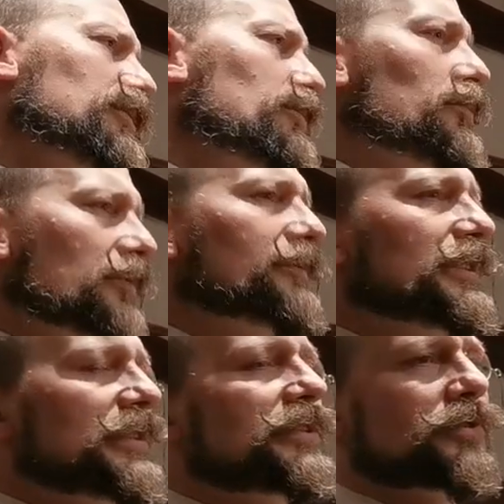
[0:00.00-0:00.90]
sort of
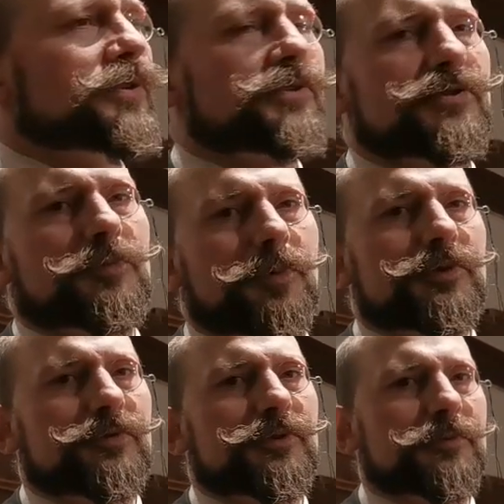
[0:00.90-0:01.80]
easy to hurt to the
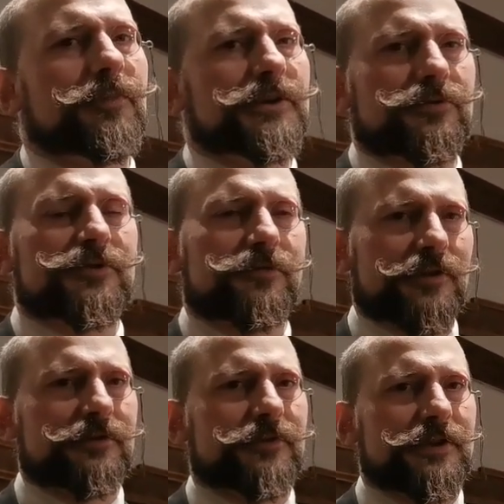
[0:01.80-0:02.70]
point where it might not
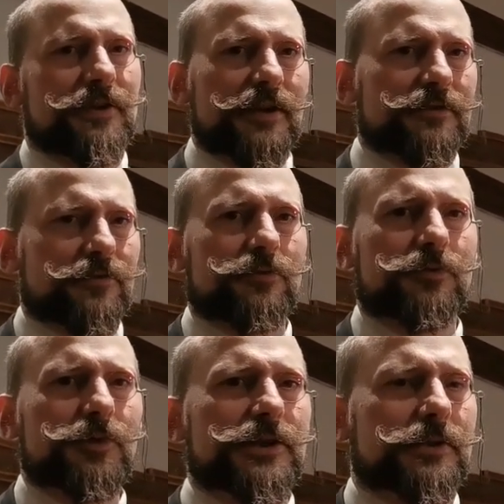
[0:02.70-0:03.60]
survive the night or
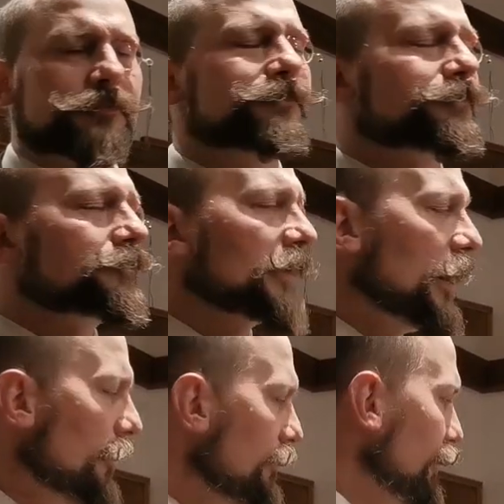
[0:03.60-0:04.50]
the week.
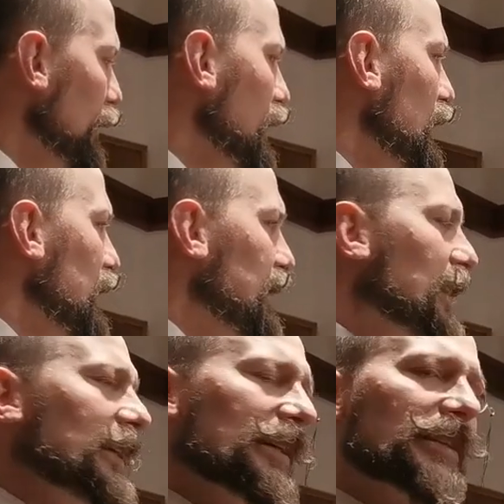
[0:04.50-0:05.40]
However,
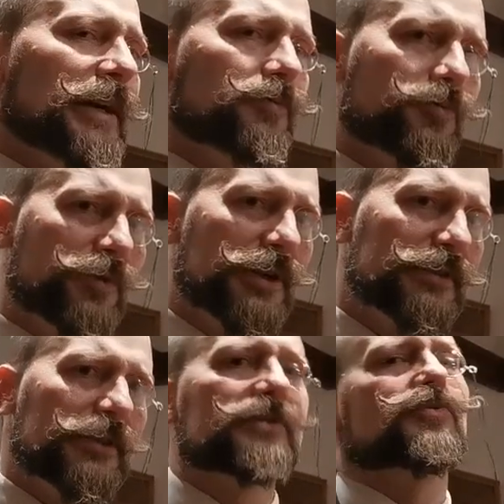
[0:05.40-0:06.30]
killing it
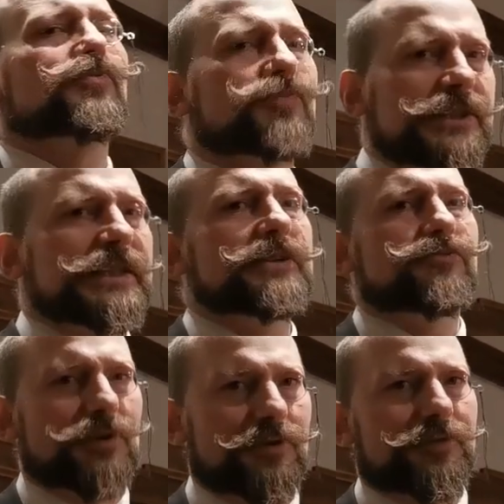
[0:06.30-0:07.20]
outright is really
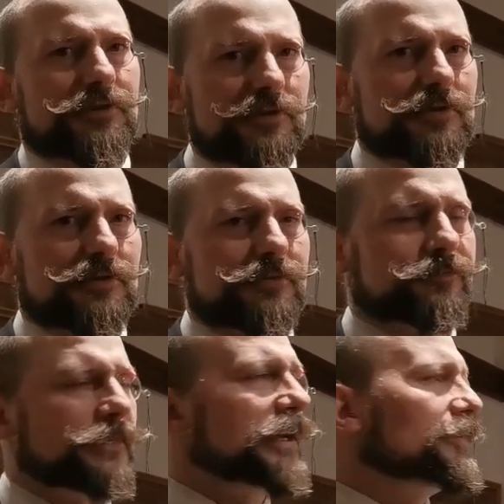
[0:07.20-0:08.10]
rather hard.
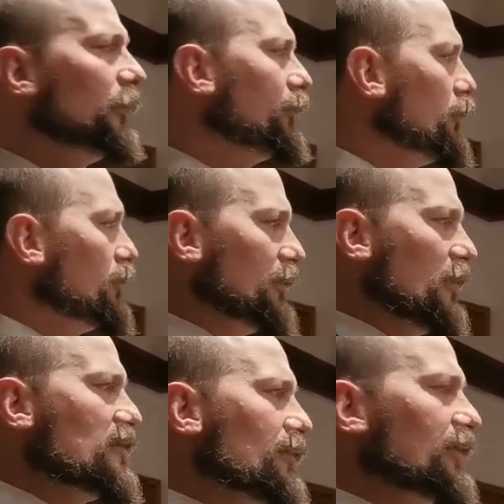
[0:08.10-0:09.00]
And of course,
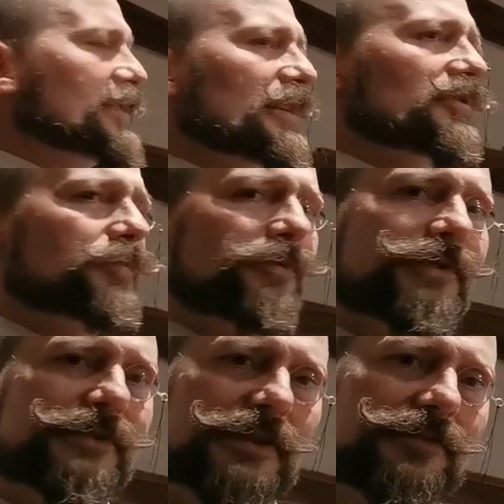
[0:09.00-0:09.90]
armor is there to
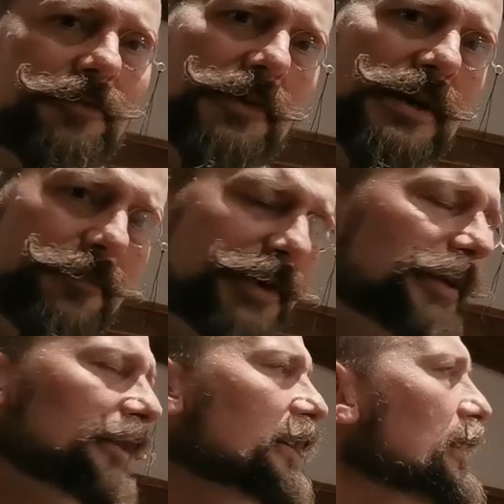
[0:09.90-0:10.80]
prevent this from
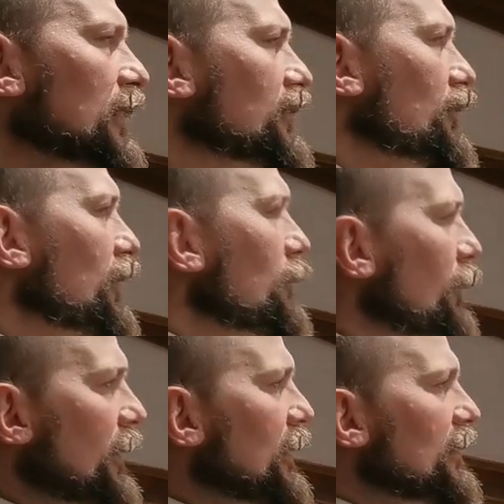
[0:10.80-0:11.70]
happening. So
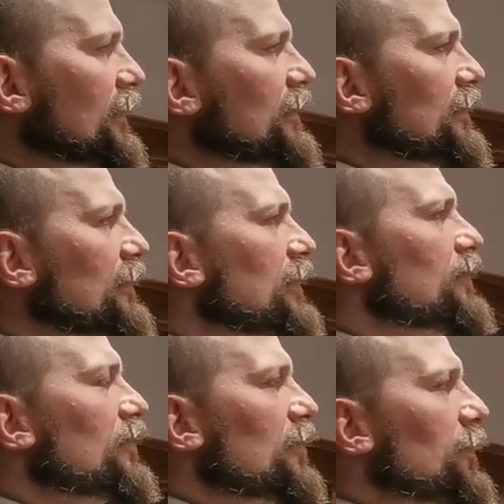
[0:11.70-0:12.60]
thereby it is
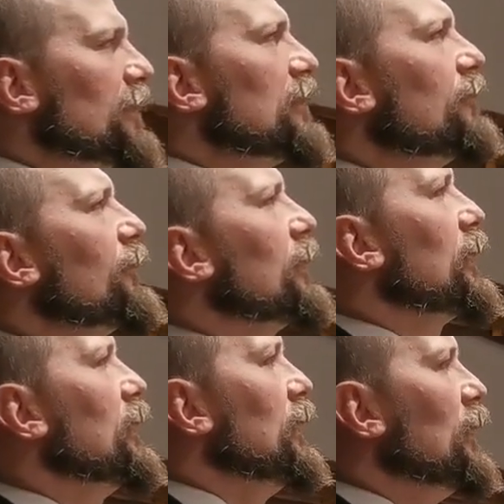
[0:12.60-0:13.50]
designed to
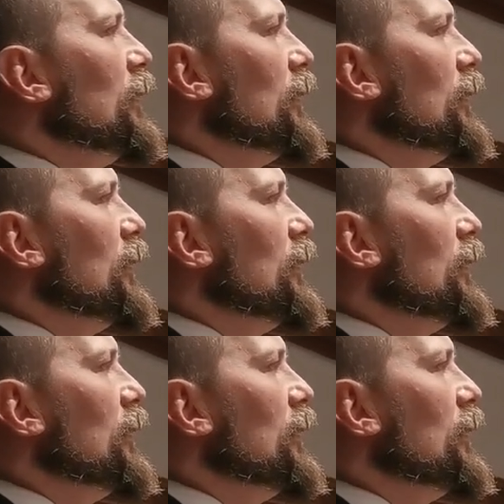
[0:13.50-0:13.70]
specifically